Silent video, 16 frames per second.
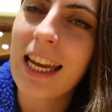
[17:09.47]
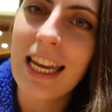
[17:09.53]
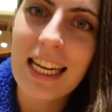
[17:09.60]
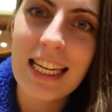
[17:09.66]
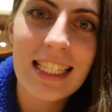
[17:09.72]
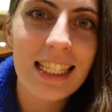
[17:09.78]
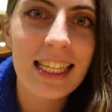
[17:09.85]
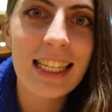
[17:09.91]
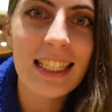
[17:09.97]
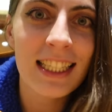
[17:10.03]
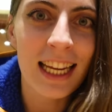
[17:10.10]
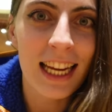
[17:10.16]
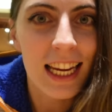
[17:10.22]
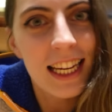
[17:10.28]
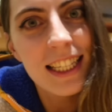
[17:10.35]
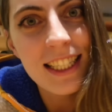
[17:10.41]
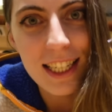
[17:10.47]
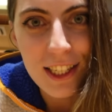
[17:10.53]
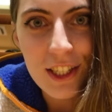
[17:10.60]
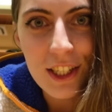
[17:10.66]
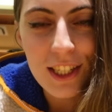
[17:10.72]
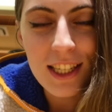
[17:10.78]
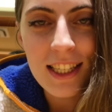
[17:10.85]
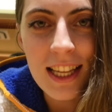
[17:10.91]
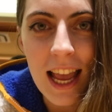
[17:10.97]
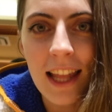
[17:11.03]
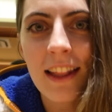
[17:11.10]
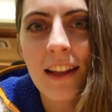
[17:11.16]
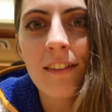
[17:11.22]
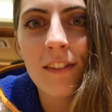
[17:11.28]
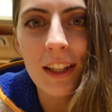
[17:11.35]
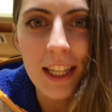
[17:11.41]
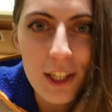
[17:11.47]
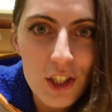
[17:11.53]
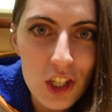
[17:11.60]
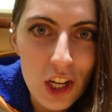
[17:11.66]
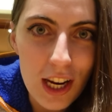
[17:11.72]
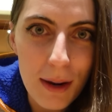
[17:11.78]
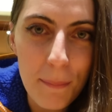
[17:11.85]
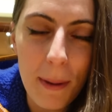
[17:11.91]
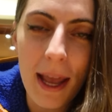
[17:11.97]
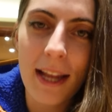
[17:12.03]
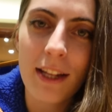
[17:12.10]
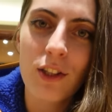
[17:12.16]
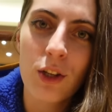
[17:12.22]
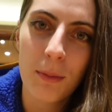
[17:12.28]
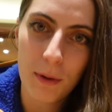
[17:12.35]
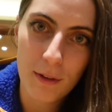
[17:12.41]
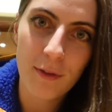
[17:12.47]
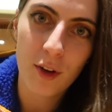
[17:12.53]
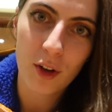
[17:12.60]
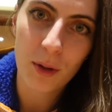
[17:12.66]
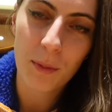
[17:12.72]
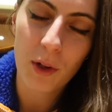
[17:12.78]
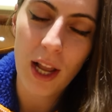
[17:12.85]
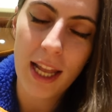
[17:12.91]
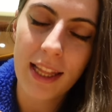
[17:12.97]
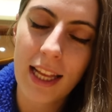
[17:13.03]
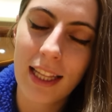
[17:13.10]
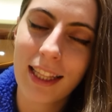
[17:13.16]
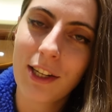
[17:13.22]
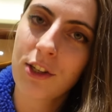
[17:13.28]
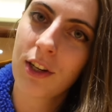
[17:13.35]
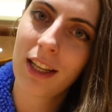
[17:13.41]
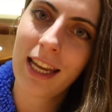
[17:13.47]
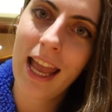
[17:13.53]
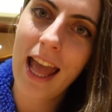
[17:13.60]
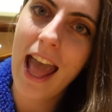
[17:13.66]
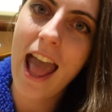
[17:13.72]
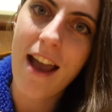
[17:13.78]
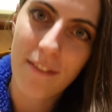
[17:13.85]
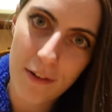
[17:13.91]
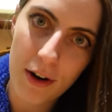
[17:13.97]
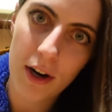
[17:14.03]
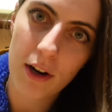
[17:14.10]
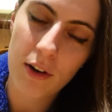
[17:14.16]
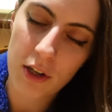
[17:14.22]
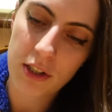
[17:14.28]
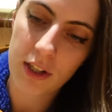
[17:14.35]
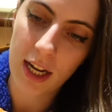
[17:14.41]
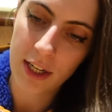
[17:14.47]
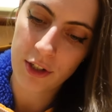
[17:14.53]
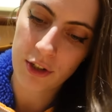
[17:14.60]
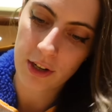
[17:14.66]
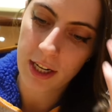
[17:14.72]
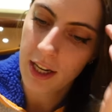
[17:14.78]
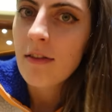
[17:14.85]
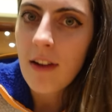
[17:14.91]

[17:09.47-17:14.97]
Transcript: easy to eat dishes and they're really cheap and super affordable and they're literally everywhere across the country.